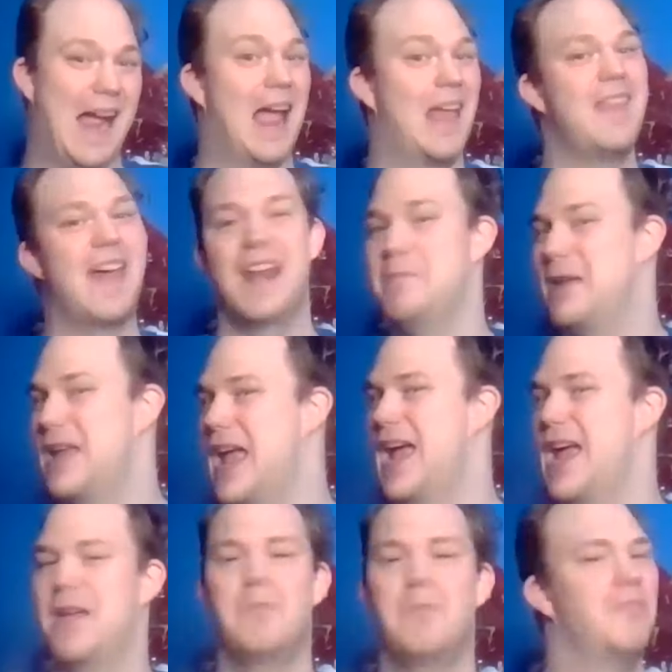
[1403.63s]
And then it
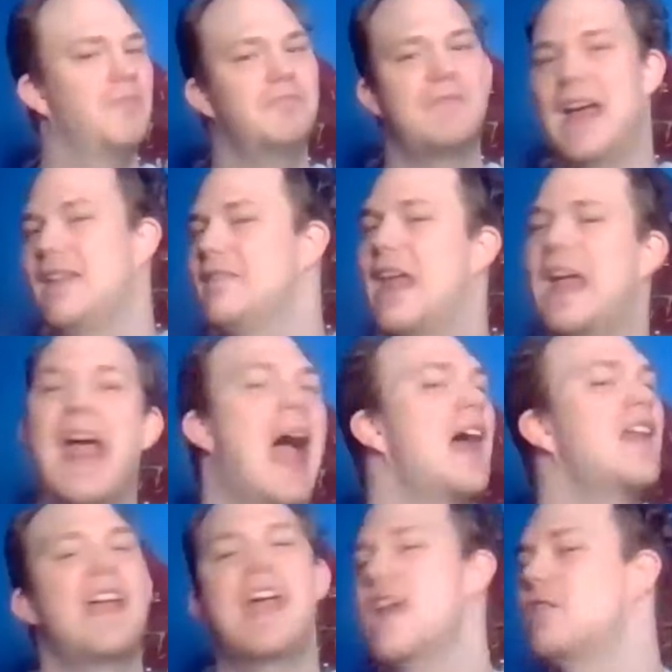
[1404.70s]
became. Then they
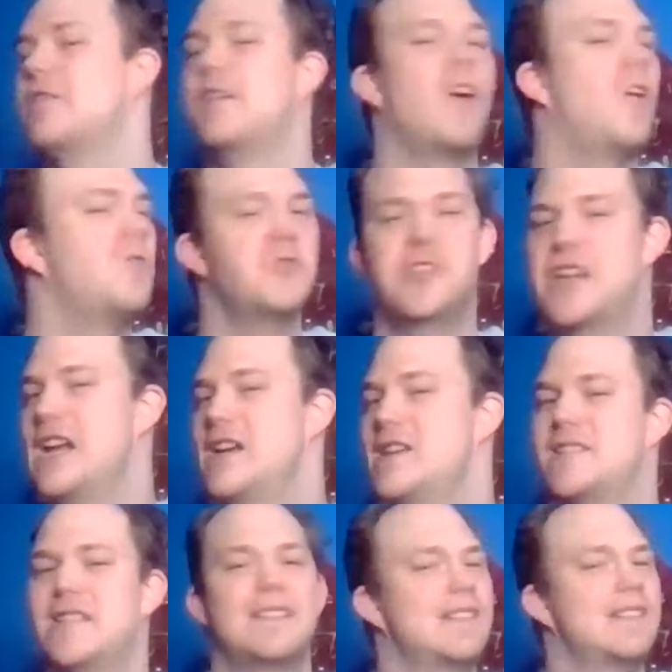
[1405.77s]
had to handle
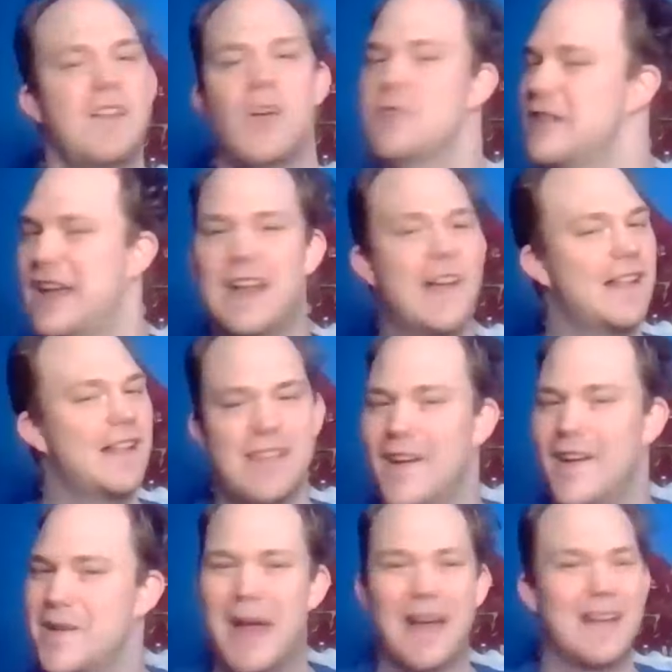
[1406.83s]
negotiations. Those I can't
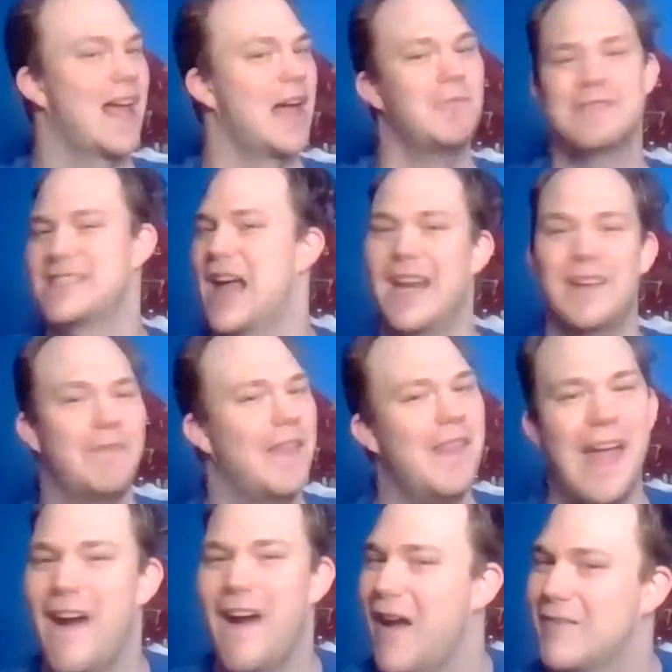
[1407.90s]
tell you that because I was not
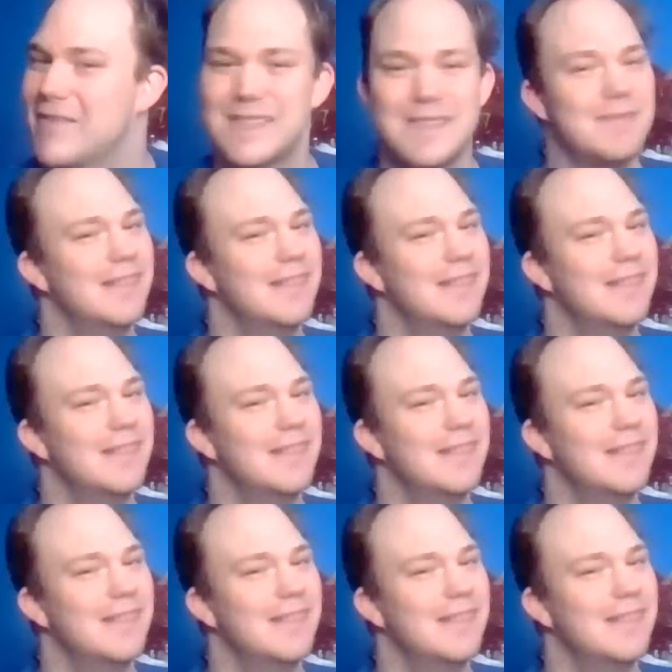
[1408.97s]
even there. I was.